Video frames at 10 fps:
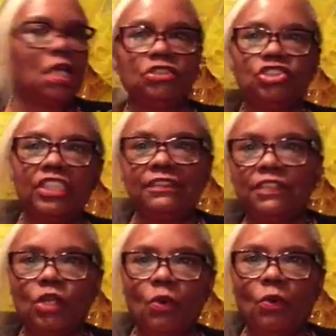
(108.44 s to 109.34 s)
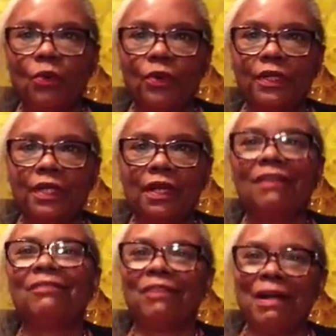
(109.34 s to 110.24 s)
cheesy corn
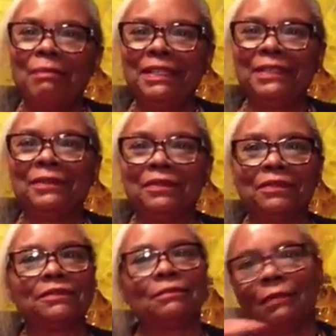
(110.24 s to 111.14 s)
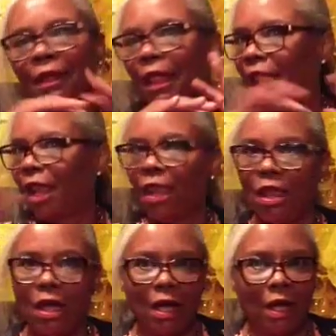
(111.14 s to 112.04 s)
ramen noodles.
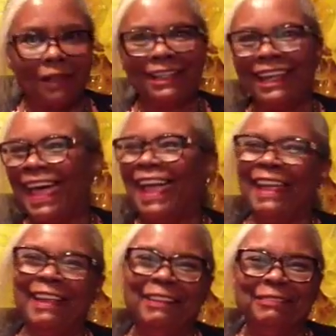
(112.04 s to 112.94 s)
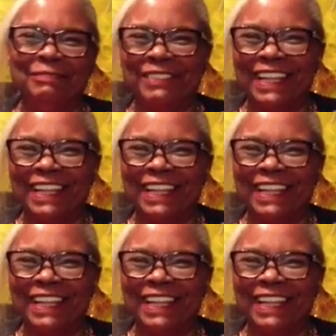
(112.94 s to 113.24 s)
Long name.